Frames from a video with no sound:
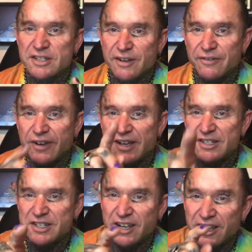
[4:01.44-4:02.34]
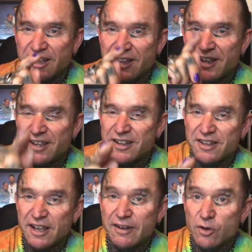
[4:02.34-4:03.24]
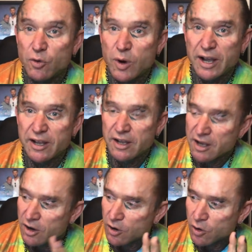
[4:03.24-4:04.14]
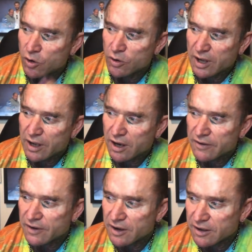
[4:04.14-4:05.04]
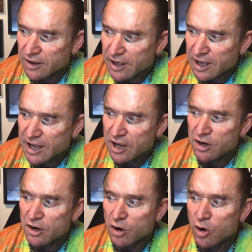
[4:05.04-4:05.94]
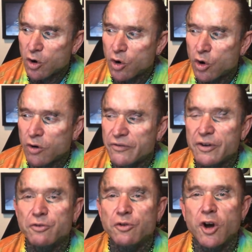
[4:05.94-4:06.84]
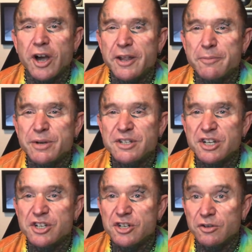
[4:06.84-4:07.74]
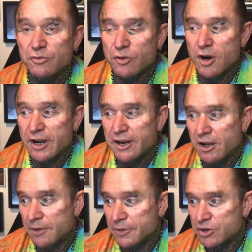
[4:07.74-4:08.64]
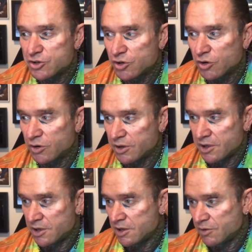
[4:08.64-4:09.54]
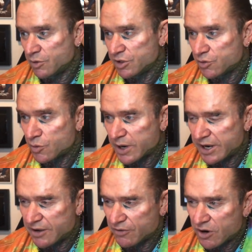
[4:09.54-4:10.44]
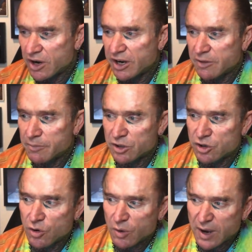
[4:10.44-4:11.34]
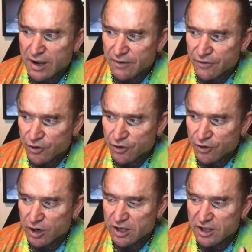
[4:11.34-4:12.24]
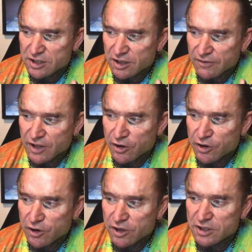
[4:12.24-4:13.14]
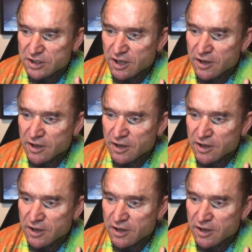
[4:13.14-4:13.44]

they're facing the other way. Reverse cowgirl. Or, uh, yeah, yeah, and all or the rider position. Rider, I'm not sure which way they're riding, but two out of three of these I've noticed